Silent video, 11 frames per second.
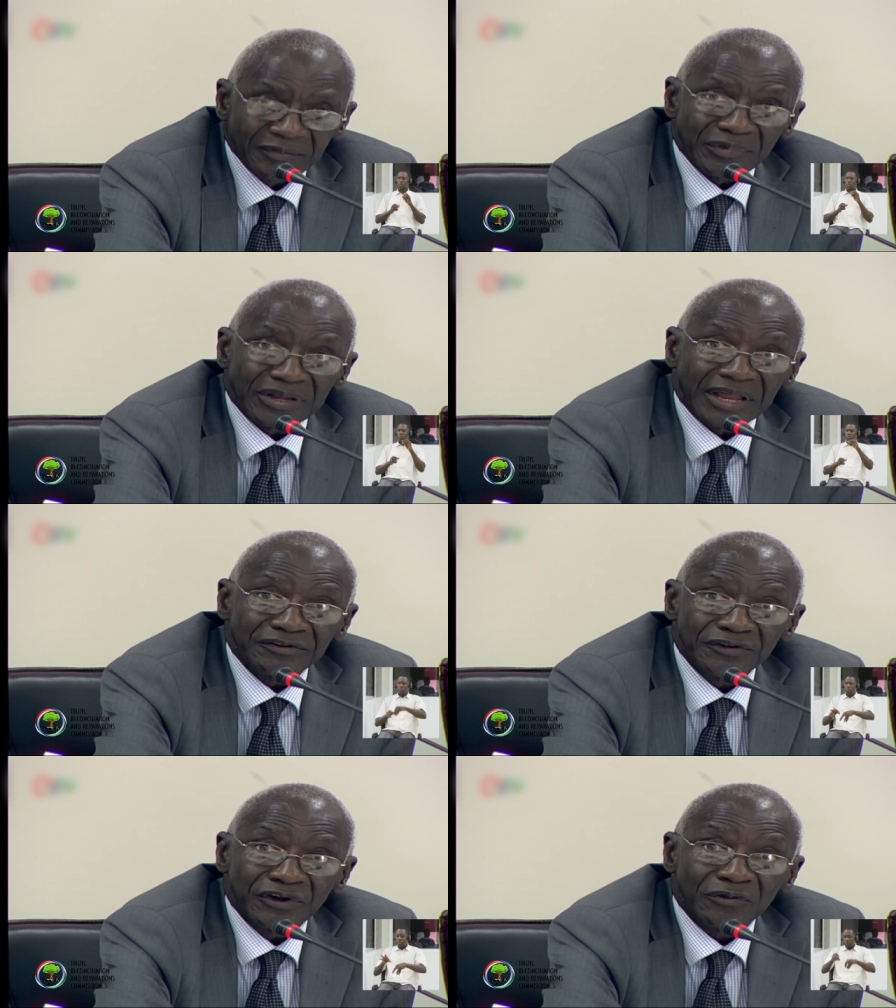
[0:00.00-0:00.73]
But I
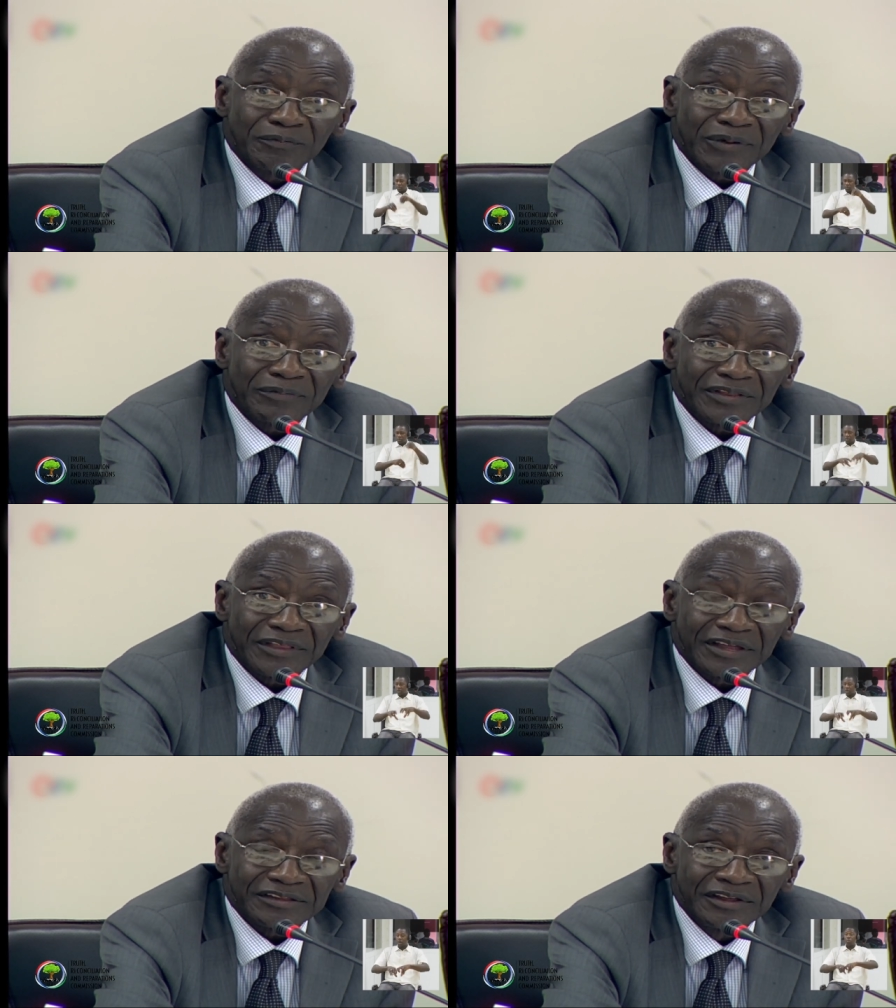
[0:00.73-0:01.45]
do hope
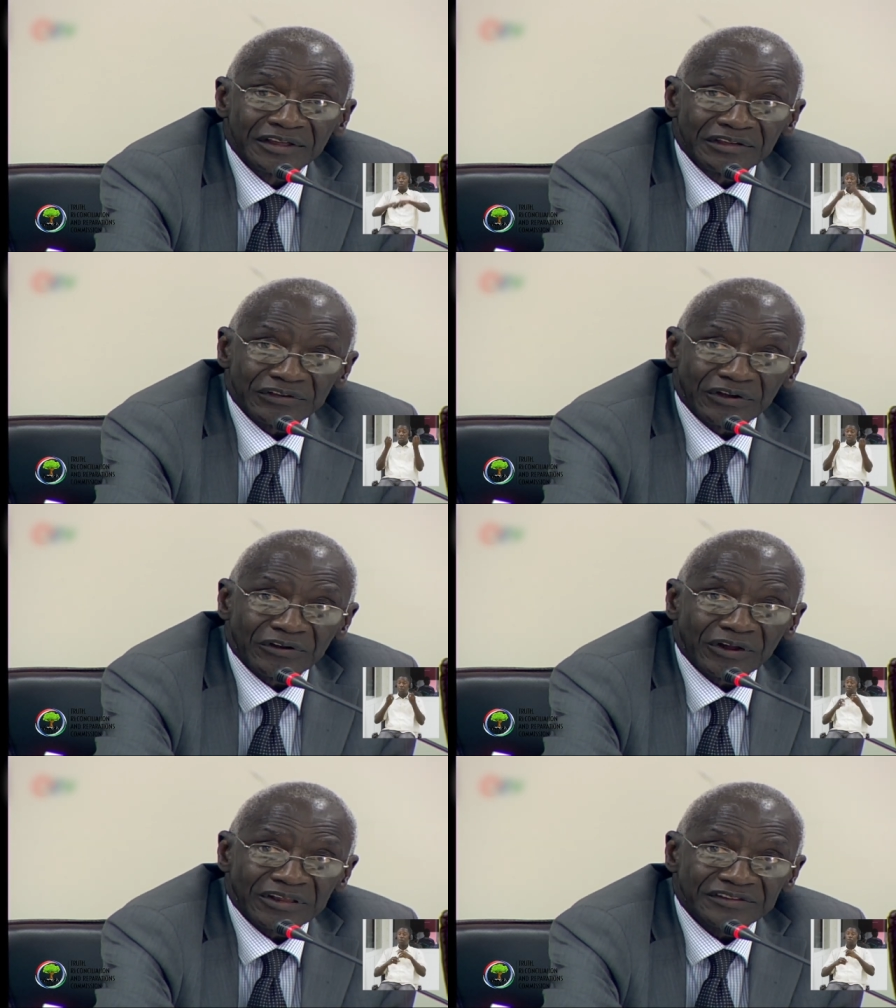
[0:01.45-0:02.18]
that your
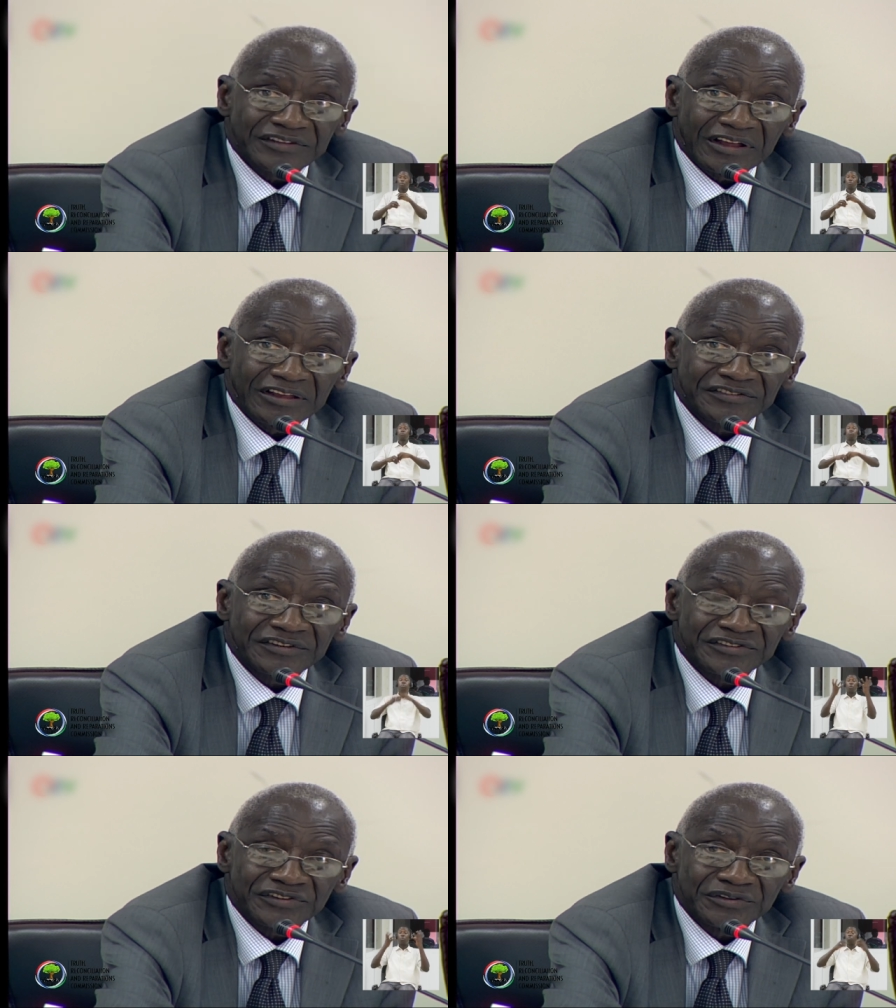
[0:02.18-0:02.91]
colleagues are
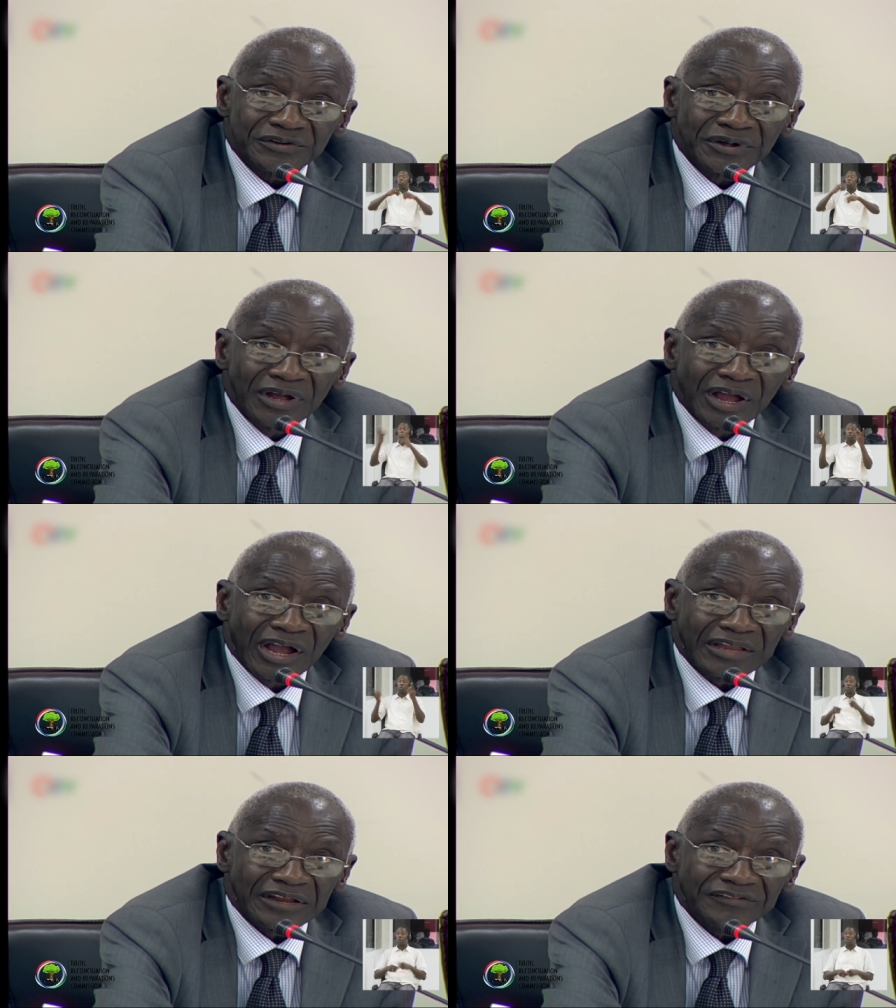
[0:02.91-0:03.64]
listening to you,
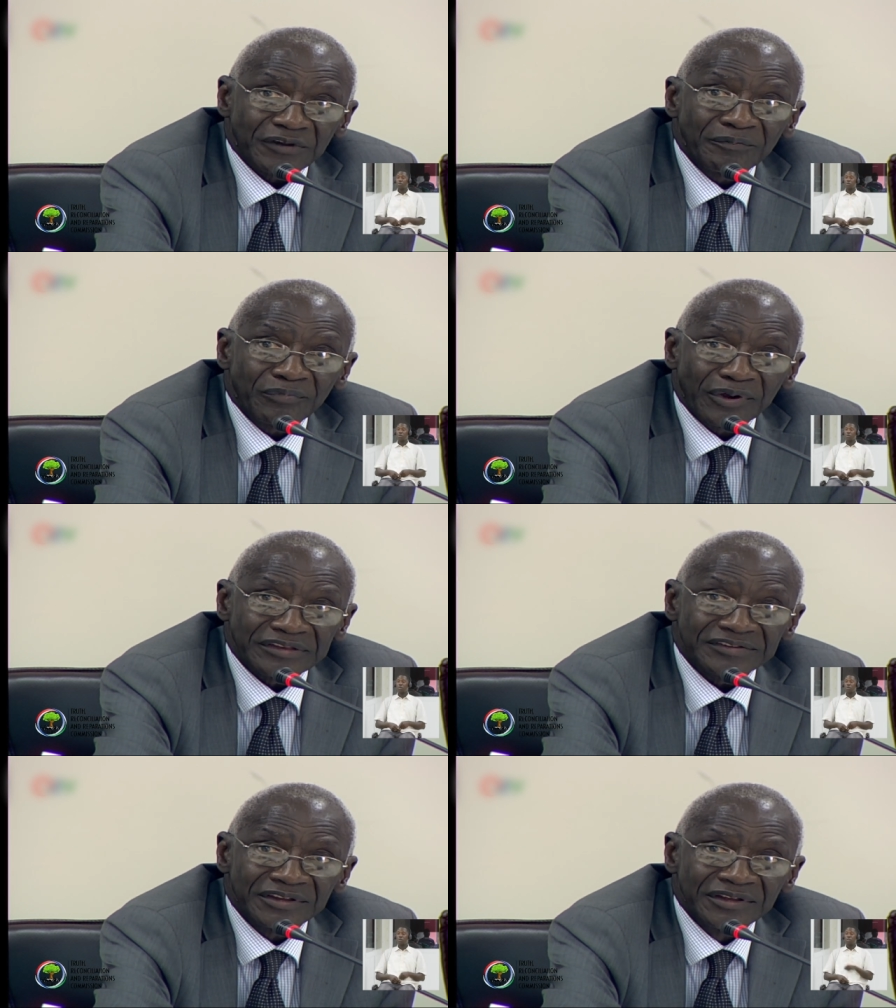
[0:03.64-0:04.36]
and at some
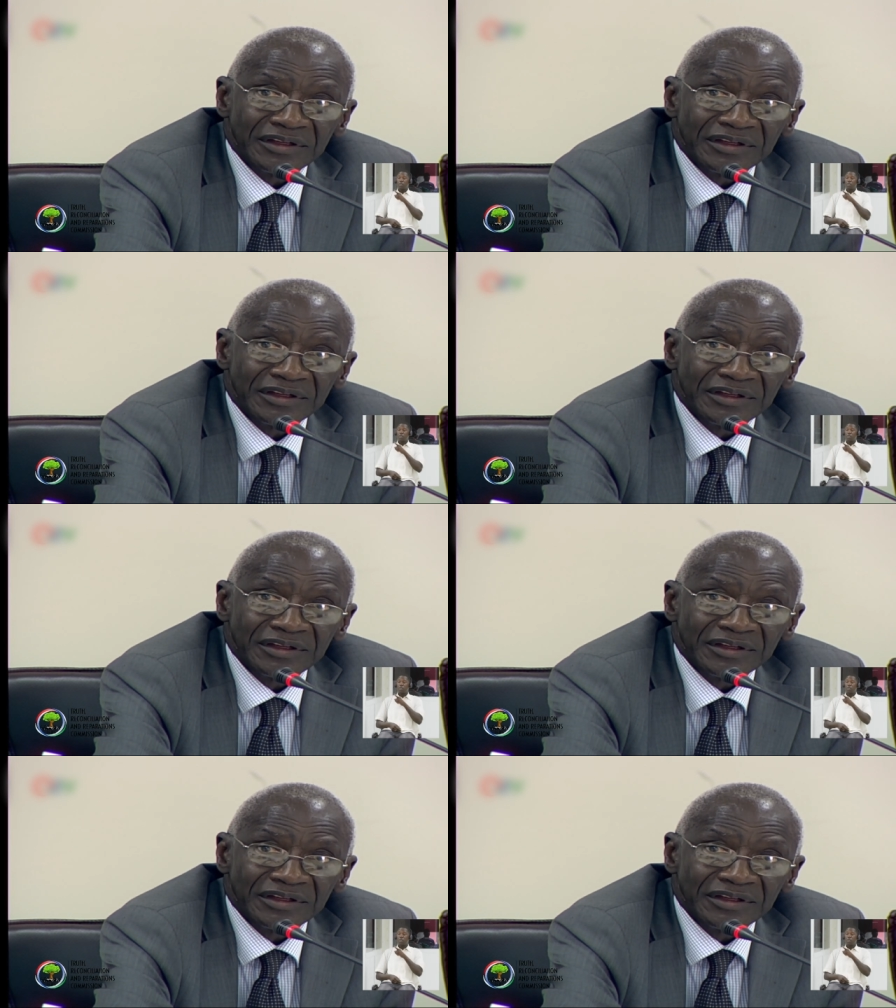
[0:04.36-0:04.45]
point,